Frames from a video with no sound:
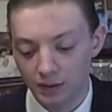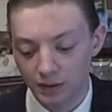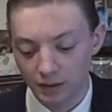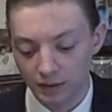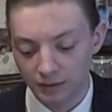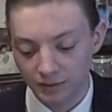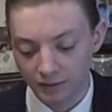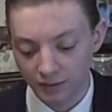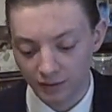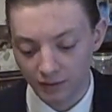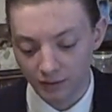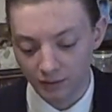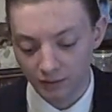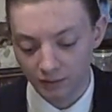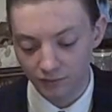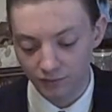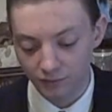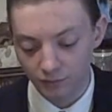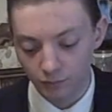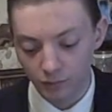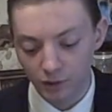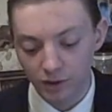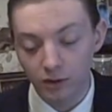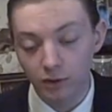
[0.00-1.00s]
I'd say, if
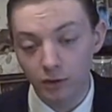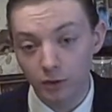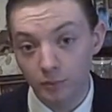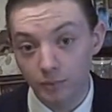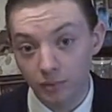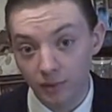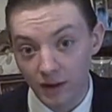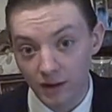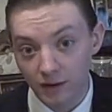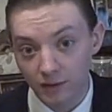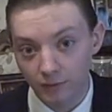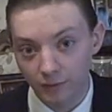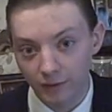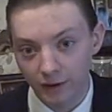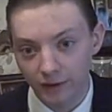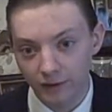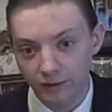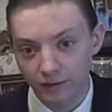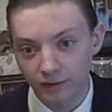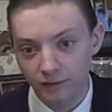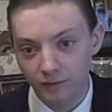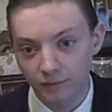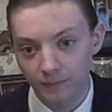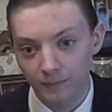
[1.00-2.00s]
you want to go to Planet
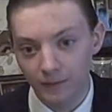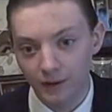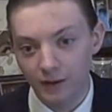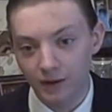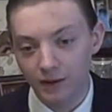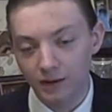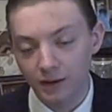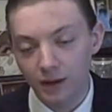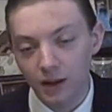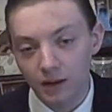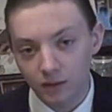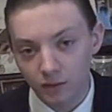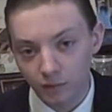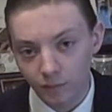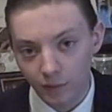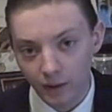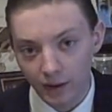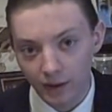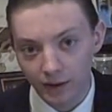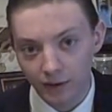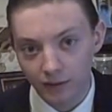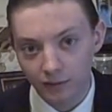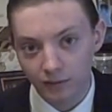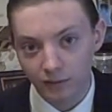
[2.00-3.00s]
Wings, get the
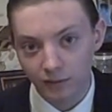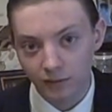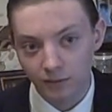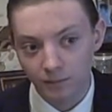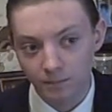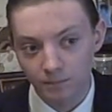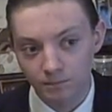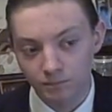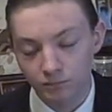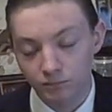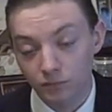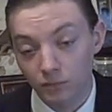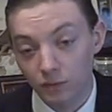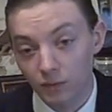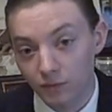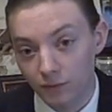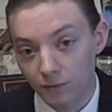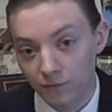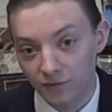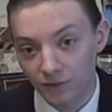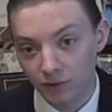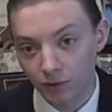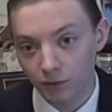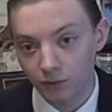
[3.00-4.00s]
wings. If
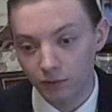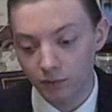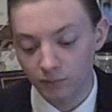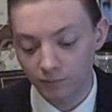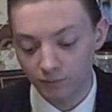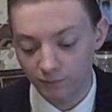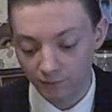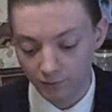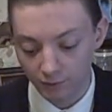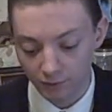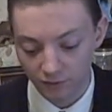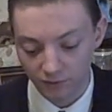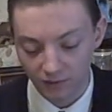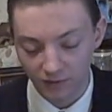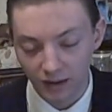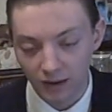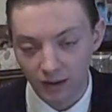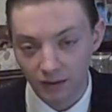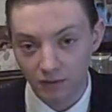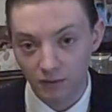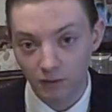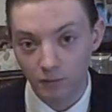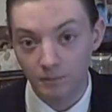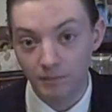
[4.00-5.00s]
you're feeling for a
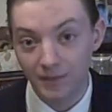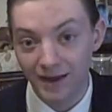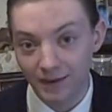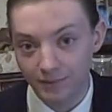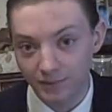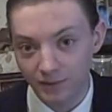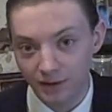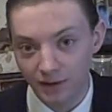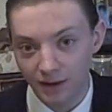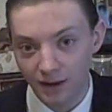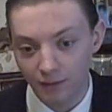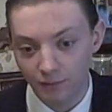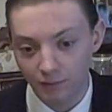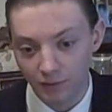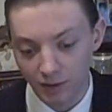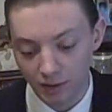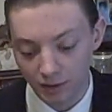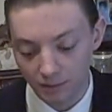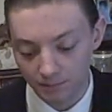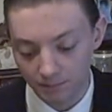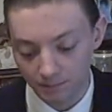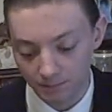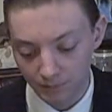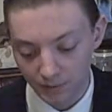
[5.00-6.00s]
taco, maybe get
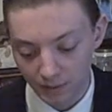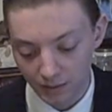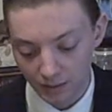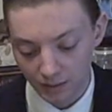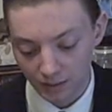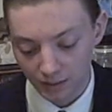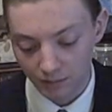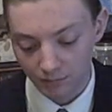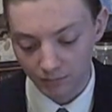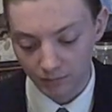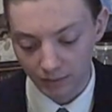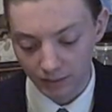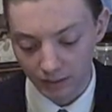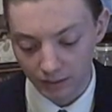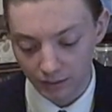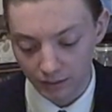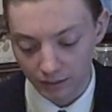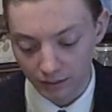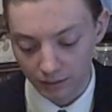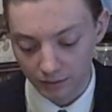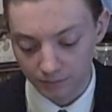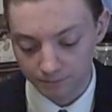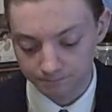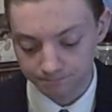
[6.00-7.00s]
one.
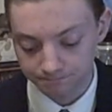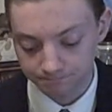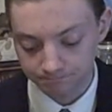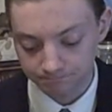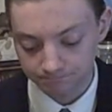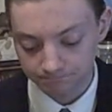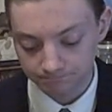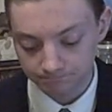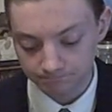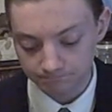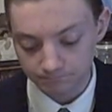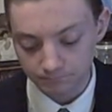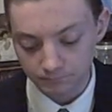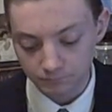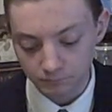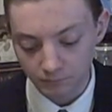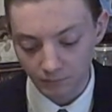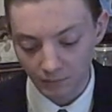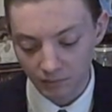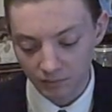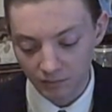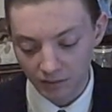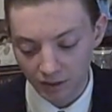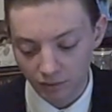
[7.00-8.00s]
But
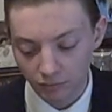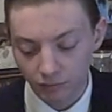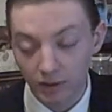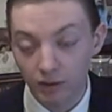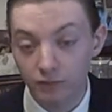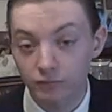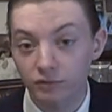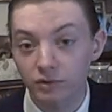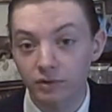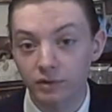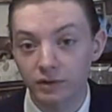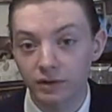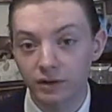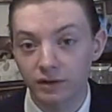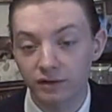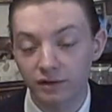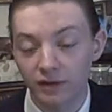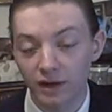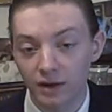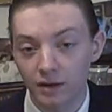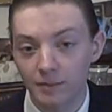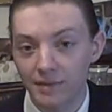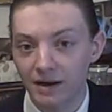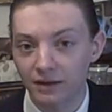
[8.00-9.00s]
that's what I'd really
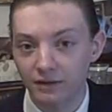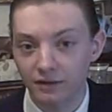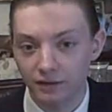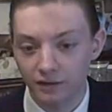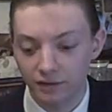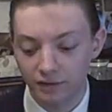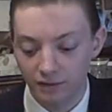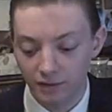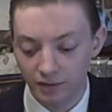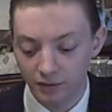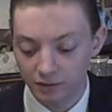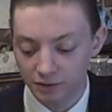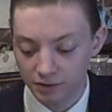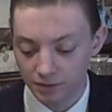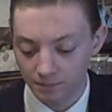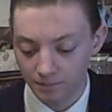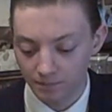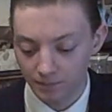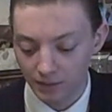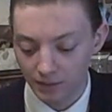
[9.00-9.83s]
say about this dish.